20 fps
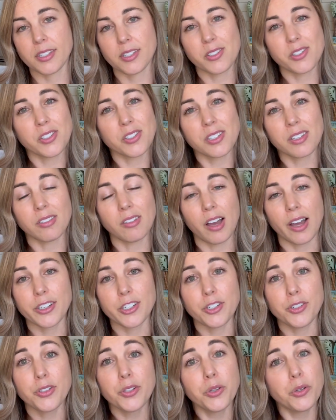There's just a lot
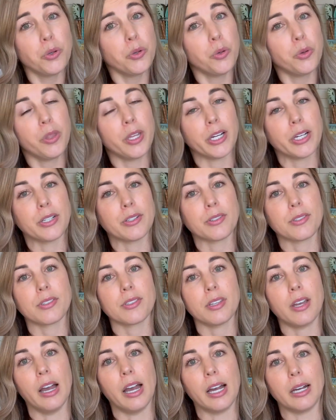to do.
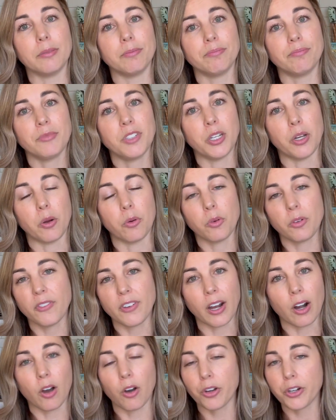There's, you've
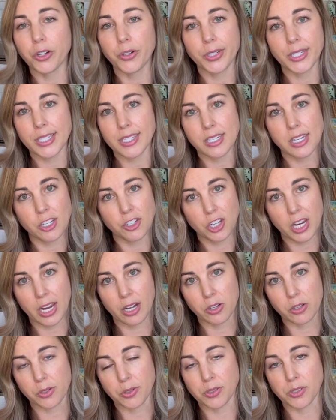got all your Disney
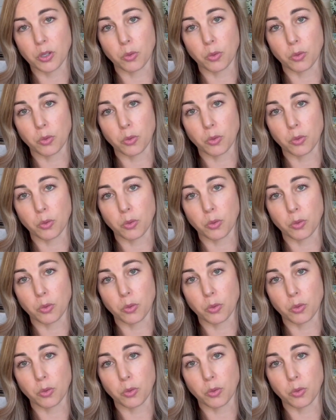channels.